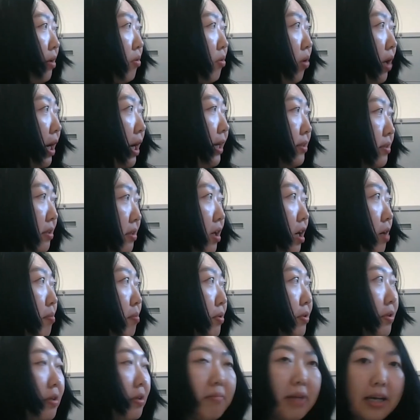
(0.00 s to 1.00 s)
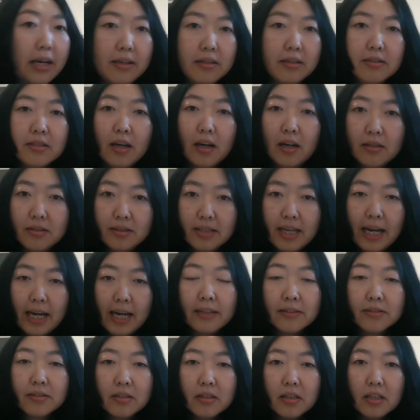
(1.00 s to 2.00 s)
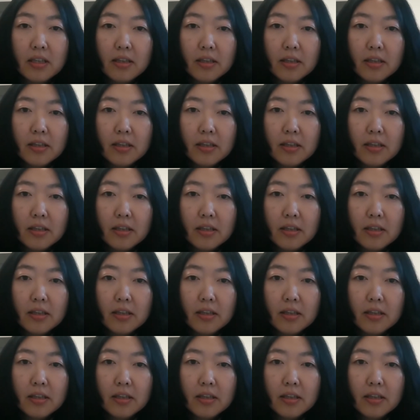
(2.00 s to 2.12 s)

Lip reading: quite compromise on that.